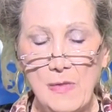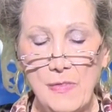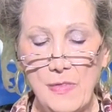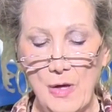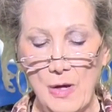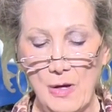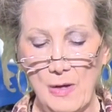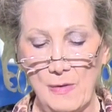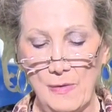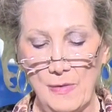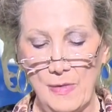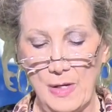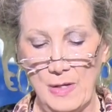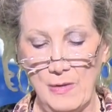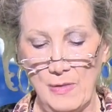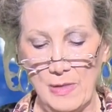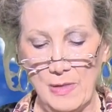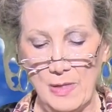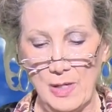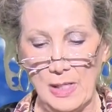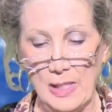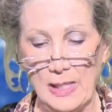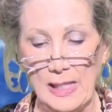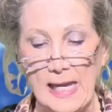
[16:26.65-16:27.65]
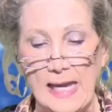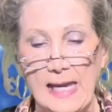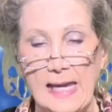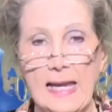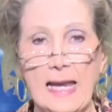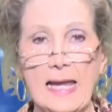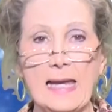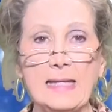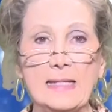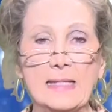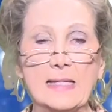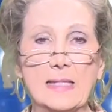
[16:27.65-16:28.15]
the
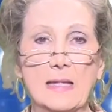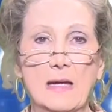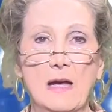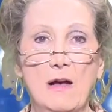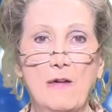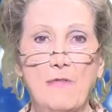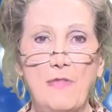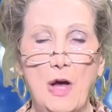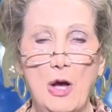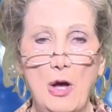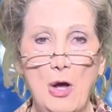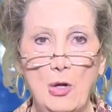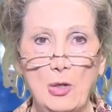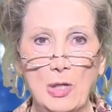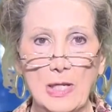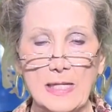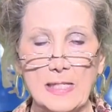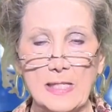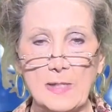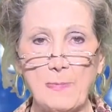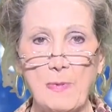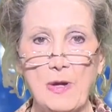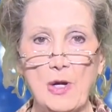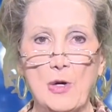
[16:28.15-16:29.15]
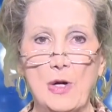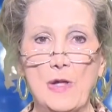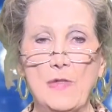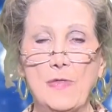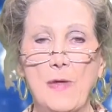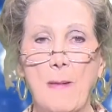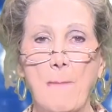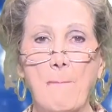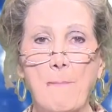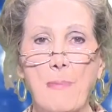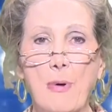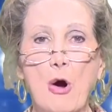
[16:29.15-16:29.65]
leadings of the Holy Spirit,
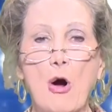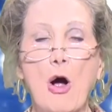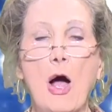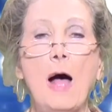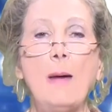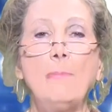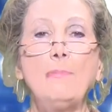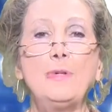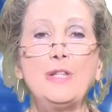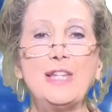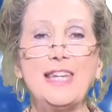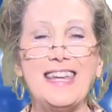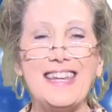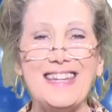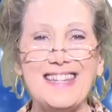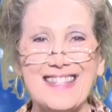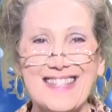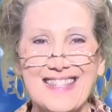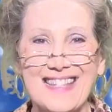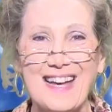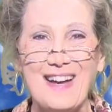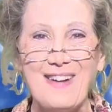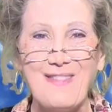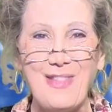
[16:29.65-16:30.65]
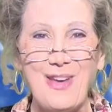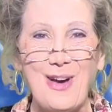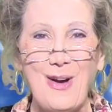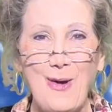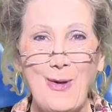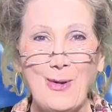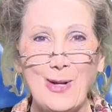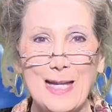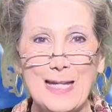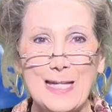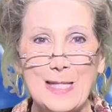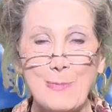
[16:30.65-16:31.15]
the promptings of the
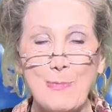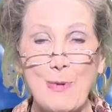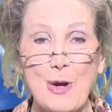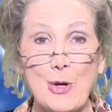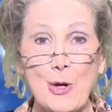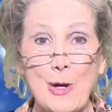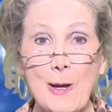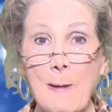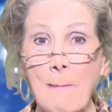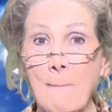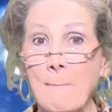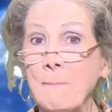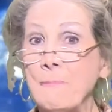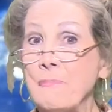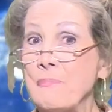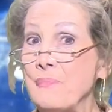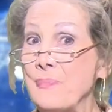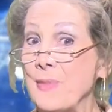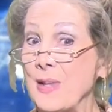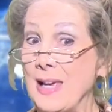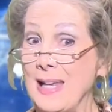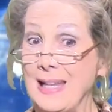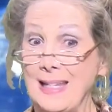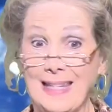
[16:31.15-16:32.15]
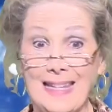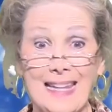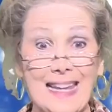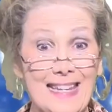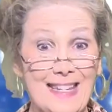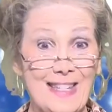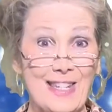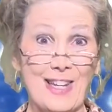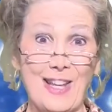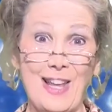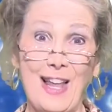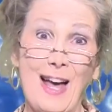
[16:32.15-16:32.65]
Holy Spirit
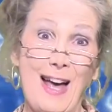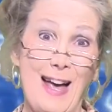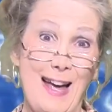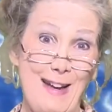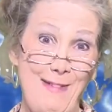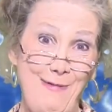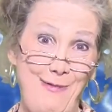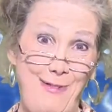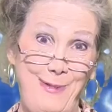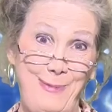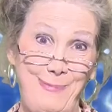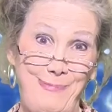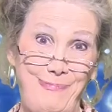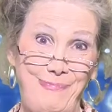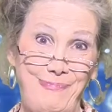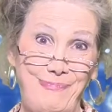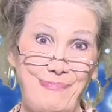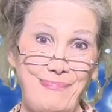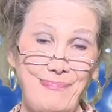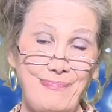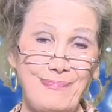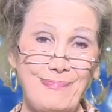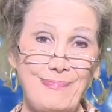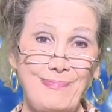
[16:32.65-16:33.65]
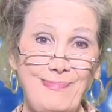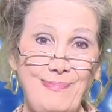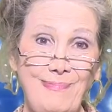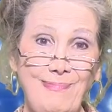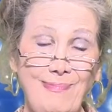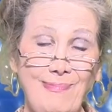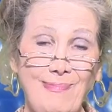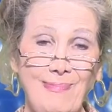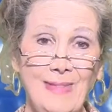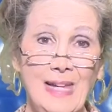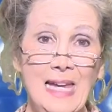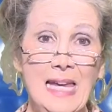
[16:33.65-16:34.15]
lead to life.
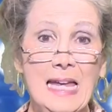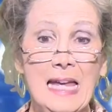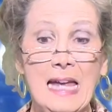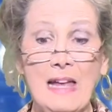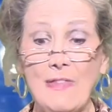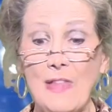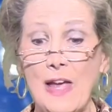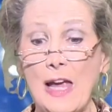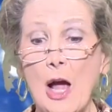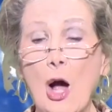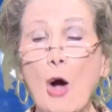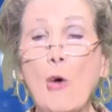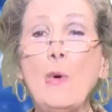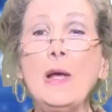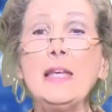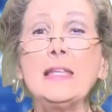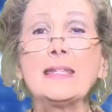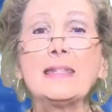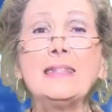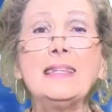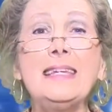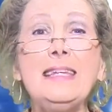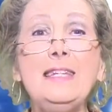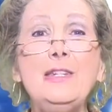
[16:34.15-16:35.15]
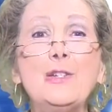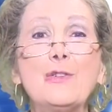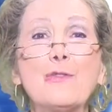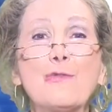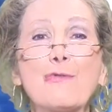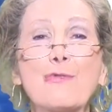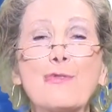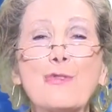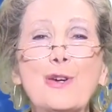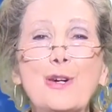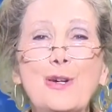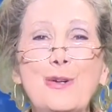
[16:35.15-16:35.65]
They always lead to
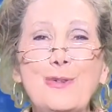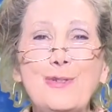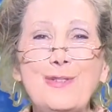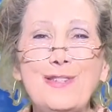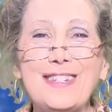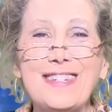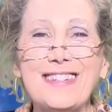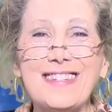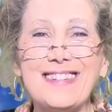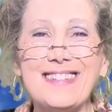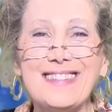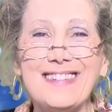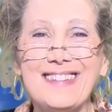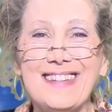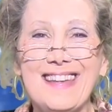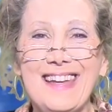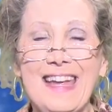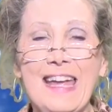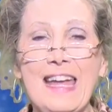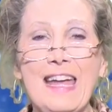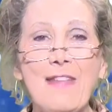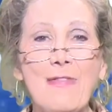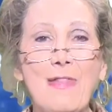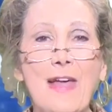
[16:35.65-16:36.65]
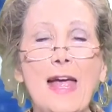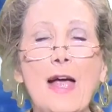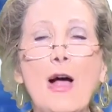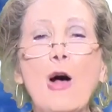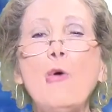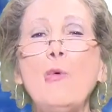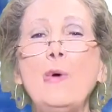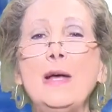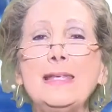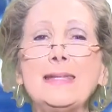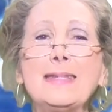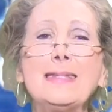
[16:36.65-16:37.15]
fruit. They
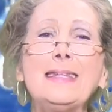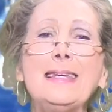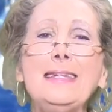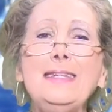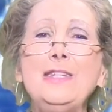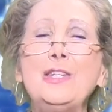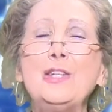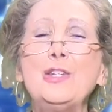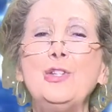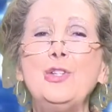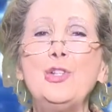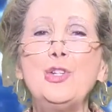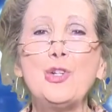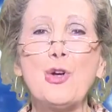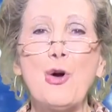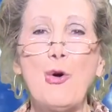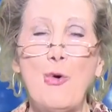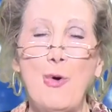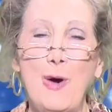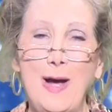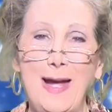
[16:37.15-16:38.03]
always lead to joy.